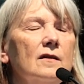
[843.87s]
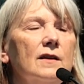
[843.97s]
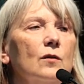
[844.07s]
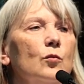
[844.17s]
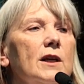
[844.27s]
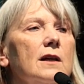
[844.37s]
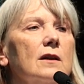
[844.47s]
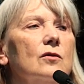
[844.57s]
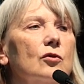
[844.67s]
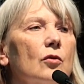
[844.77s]
that we
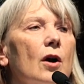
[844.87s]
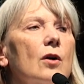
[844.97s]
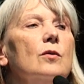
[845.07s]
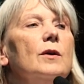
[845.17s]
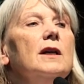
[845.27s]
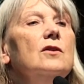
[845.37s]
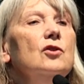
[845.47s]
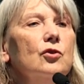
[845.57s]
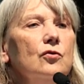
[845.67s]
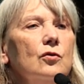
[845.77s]
can grow
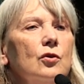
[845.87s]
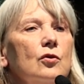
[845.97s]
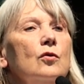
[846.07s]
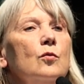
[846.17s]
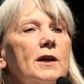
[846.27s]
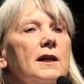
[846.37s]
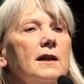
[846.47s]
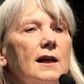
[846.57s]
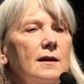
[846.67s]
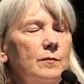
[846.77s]
into who we
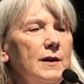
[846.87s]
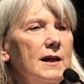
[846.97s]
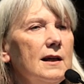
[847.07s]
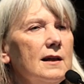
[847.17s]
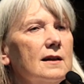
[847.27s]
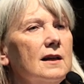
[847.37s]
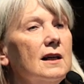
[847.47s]
can be